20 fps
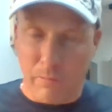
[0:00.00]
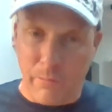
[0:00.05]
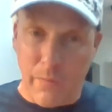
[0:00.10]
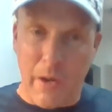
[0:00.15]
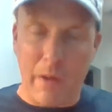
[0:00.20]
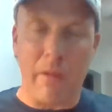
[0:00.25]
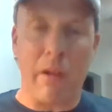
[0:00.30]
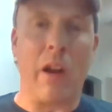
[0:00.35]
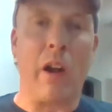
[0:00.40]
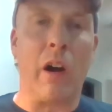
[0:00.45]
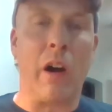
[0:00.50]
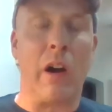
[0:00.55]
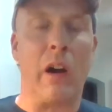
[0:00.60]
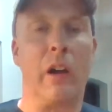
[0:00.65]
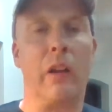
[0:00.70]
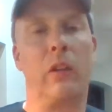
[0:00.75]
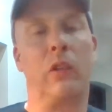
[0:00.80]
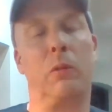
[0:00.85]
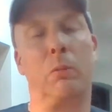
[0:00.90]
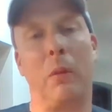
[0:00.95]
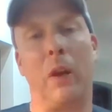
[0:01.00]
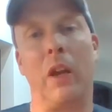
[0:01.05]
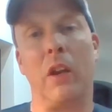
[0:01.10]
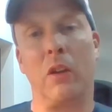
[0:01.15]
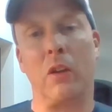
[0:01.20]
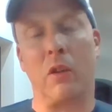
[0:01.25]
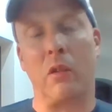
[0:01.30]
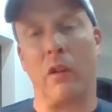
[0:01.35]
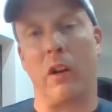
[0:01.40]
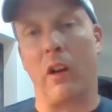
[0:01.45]
very
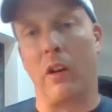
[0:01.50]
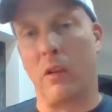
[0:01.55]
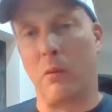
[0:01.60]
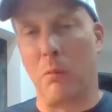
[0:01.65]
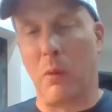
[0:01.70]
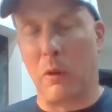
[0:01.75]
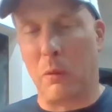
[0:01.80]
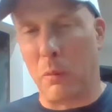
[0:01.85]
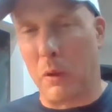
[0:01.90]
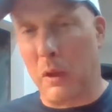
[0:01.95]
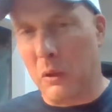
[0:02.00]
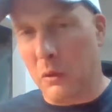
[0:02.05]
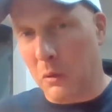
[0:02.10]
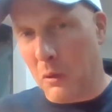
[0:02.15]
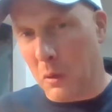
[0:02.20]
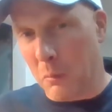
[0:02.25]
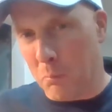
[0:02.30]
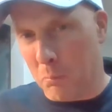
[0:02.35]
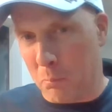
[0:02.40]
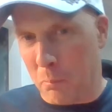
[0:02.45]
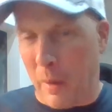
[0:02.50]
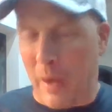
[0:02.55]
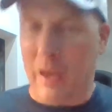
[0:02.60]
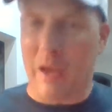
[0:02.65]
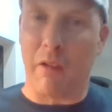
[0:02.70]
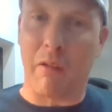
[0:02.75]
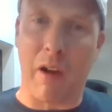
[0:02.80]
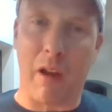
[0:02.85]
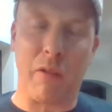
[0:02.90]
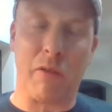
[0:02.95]
high-speed crash between sort of
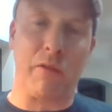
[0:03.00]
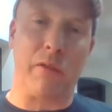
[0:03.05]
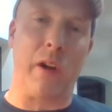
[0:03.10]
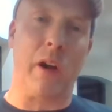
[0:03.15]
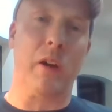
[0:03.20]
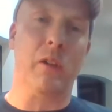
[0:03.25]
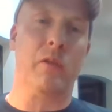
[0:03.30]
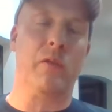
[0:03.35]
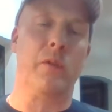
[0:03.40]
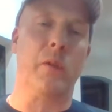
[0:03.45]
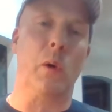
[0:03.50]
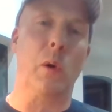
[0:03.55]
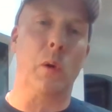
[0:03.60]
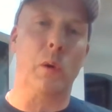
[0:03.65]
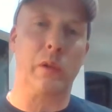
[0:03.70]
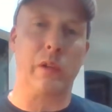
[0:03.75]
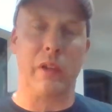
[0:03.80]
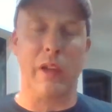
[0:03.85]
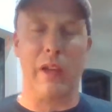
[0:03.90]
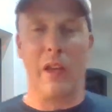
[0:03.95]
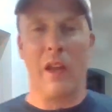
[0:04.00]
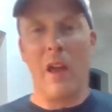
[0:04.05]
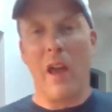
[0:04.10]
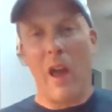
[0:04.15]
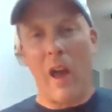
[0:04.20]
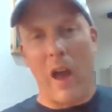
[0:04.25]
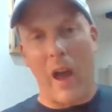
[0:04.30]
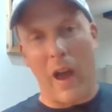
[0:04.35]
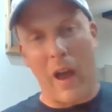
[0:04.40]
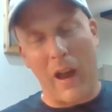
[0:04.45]
Baccarat 540
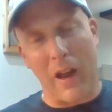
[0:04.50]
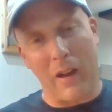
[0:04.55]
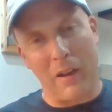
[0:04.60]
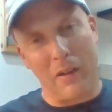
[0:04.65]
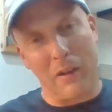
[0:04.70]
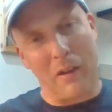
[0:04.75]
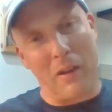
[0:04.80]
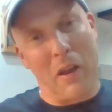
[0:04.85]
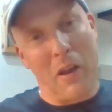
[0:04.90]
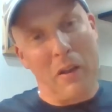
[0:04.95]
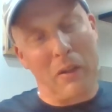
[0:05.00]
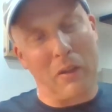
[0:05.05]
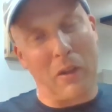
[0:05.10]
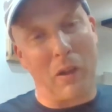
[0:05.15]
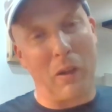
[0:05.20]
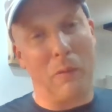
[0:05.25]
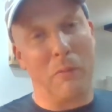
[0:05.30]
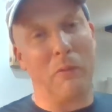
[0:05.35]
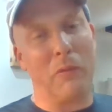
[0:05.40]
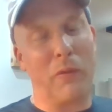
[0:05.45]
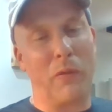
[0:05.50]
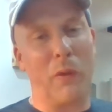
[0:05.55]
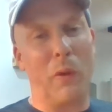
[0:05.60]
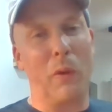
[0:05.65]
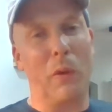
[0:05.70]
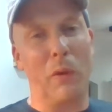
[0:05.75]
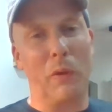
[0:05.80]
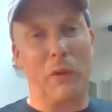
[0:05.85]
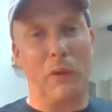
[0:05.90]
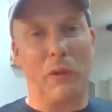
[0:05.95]
and Tom
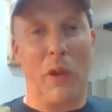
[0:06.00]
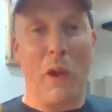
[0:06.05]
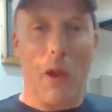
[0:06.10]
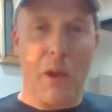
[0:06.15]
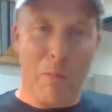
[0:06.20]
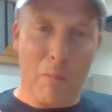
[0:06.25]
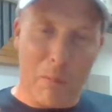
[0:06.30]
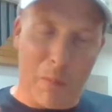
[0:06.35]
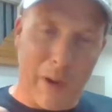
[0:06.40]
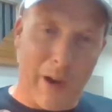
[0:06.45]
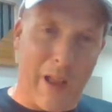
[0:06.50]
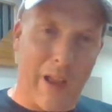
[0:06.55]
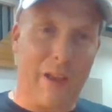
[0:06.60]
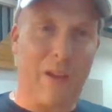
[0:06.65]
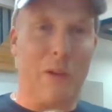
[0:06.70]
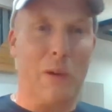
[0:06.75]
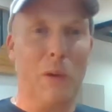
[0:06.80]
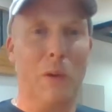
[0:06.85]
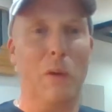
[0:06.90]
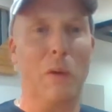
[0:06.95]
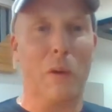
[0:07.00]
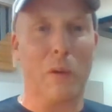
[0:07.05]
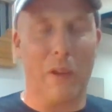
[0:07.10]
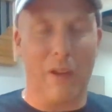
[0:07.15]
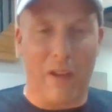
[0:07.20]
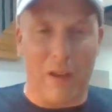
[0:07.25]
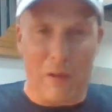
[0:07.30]
Ford's Black Orchid.